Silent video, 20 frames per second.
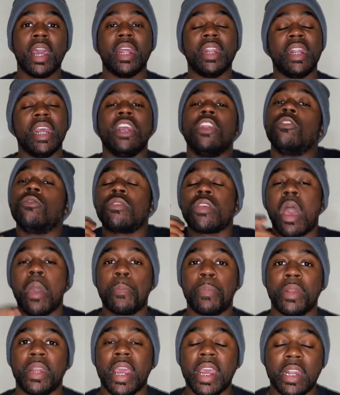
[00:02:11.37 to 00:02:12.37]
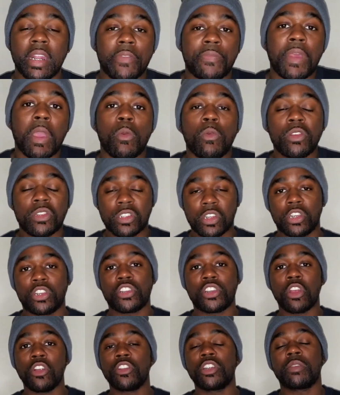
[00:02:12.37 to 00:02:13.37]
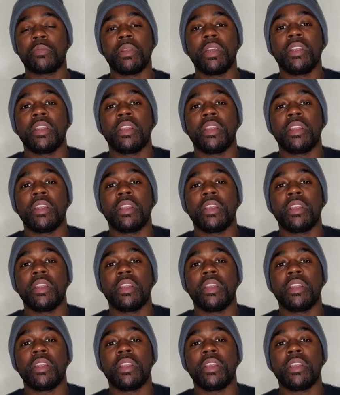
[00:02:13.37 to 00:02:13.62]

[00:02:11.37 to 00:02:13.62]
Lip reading: And then on top of that, if they was to search me,